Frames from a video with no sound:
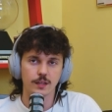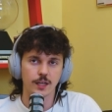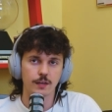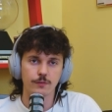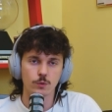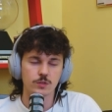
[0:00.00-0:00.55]

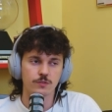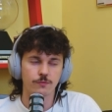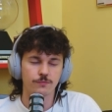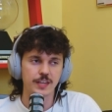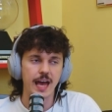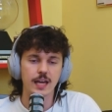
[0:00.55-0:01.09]
Like, if it was
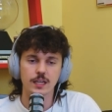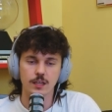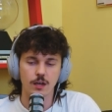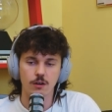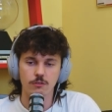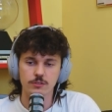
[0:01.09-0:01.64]
10
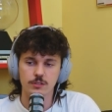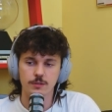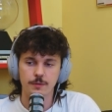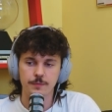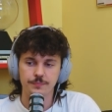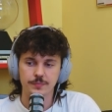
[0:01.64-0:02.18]
years
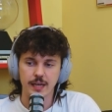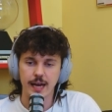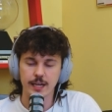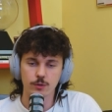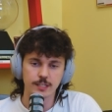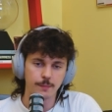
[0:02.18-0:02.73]

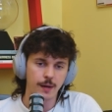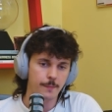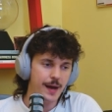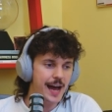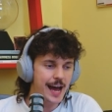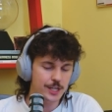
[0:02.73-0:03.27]
and it was, like, my
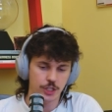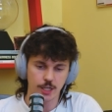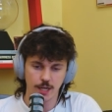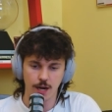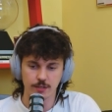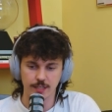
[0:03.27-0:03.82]

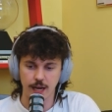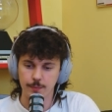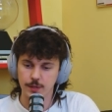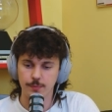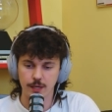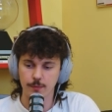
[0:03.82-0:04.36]
passion, and I was like, I'm
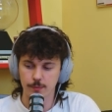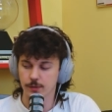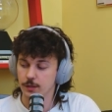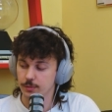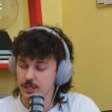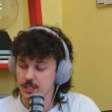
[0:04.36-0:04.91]
going to become a
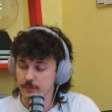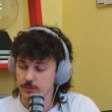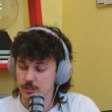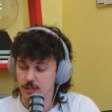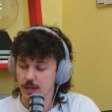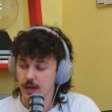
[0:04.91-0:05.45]
police
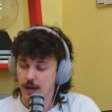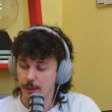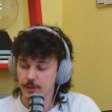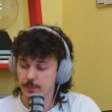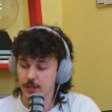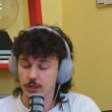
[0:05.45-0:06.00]
officer. I'm
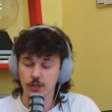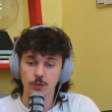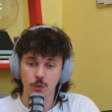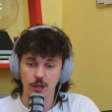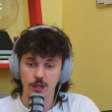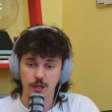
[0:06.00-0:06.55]
going to be a good
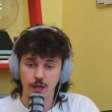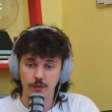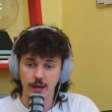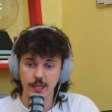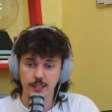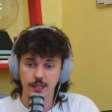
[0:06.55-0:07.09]
one, all
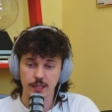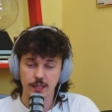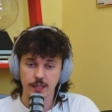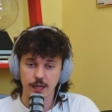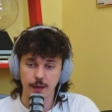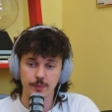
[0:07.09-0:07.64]
right?
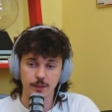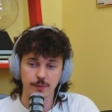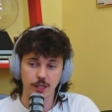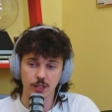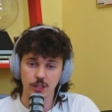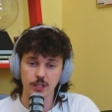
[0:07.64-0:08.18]
I'm going to
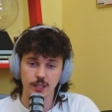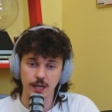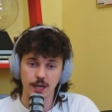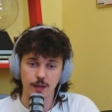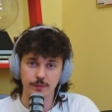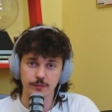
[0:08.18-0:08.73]
be a good
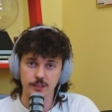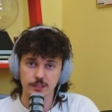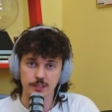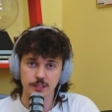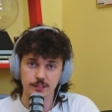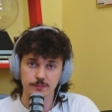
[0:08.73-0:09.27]
cop, even though
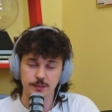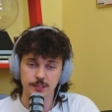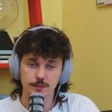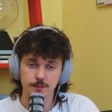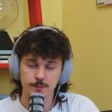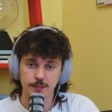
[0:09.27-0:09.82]
it's kind of
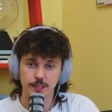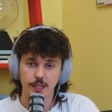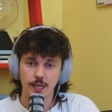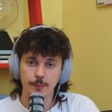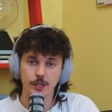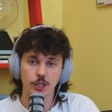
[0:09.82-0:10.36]
impossible, but
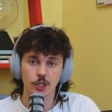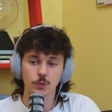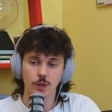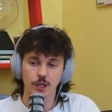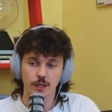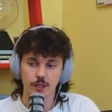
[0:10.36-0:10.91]
I'll be a good
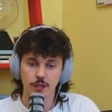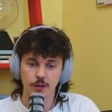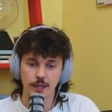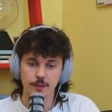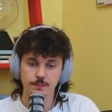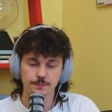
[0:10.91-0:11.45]
one, all
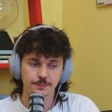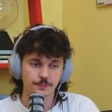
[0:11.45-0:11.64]
right?